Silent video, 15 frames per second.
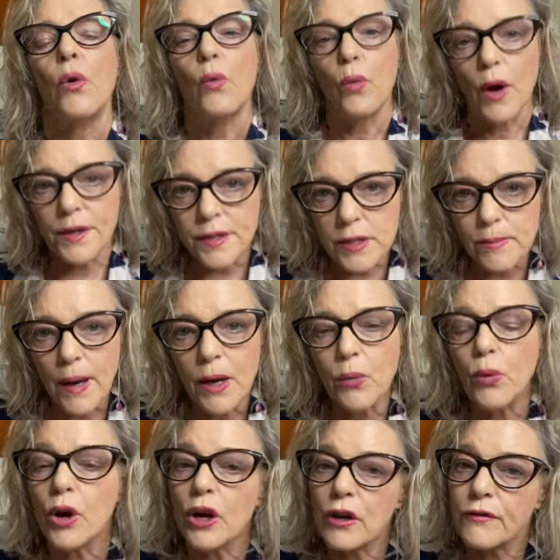What is my
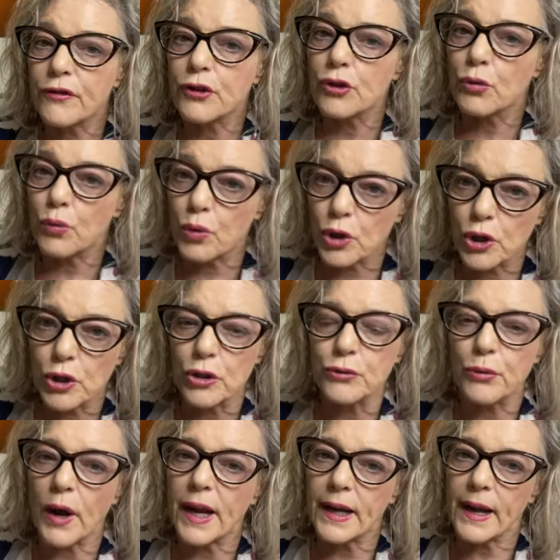work for the world
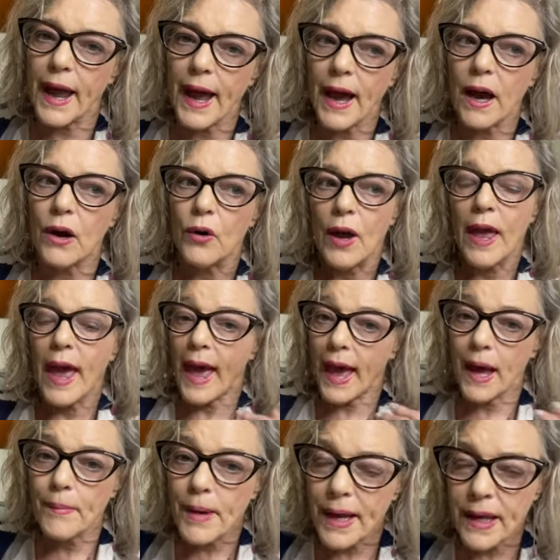right now?
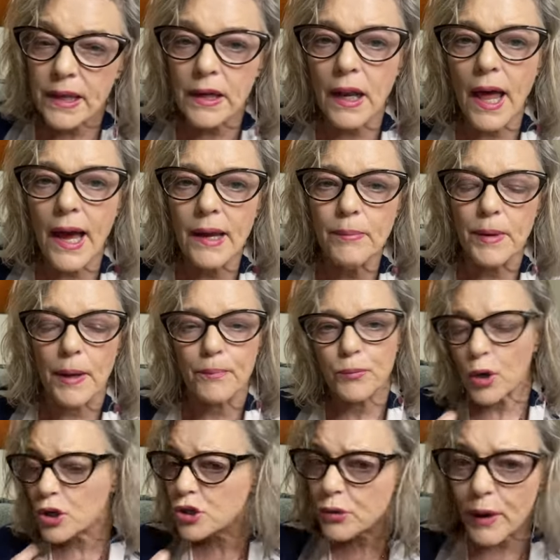Am I in alignment
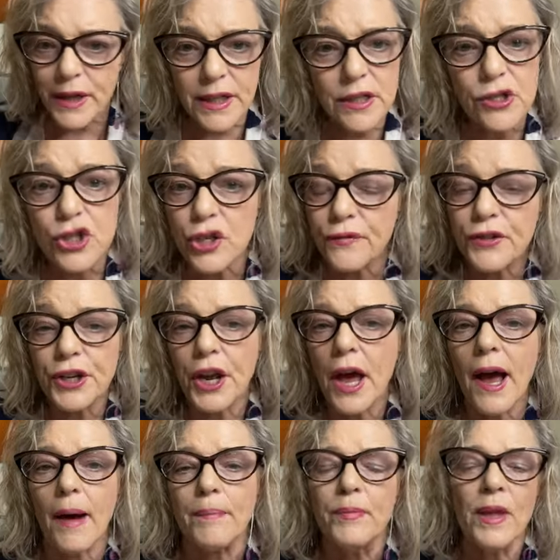or do I need to shift it
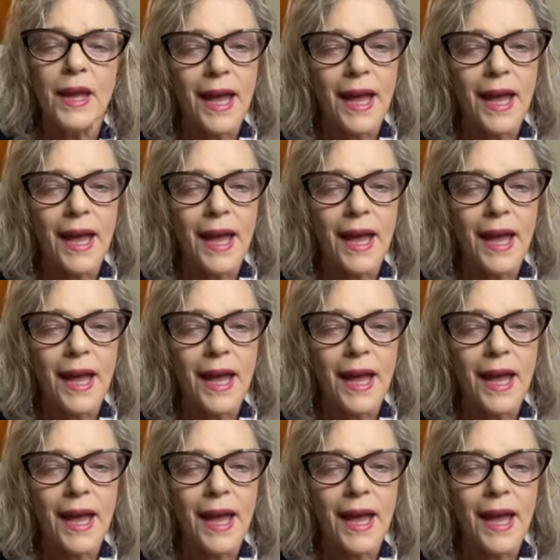up?